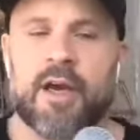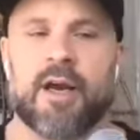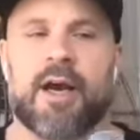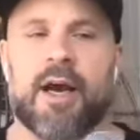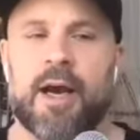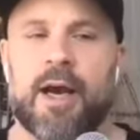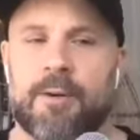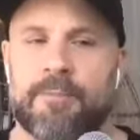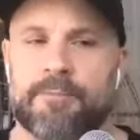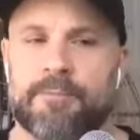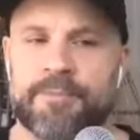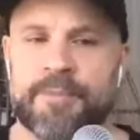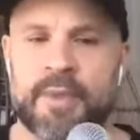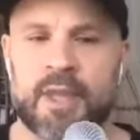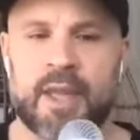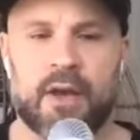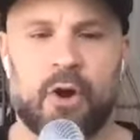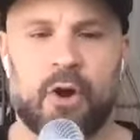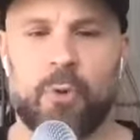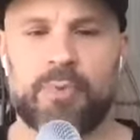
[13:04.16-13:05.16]
Um,
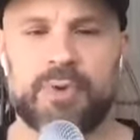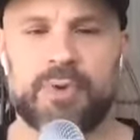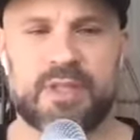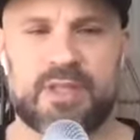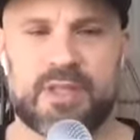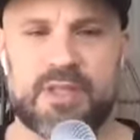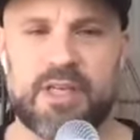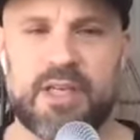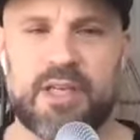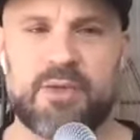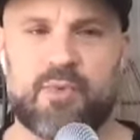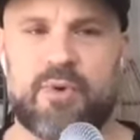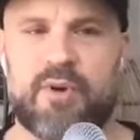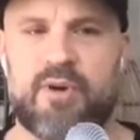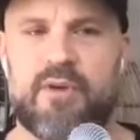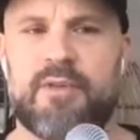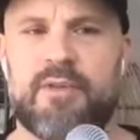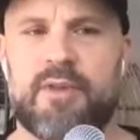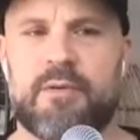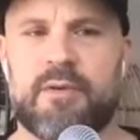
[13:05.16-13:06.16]
OpenSea is
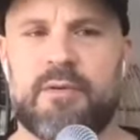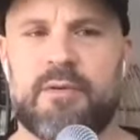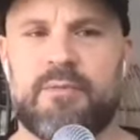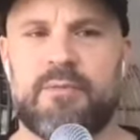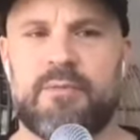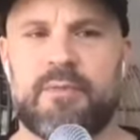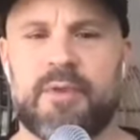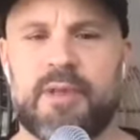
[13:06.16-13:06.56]
one of the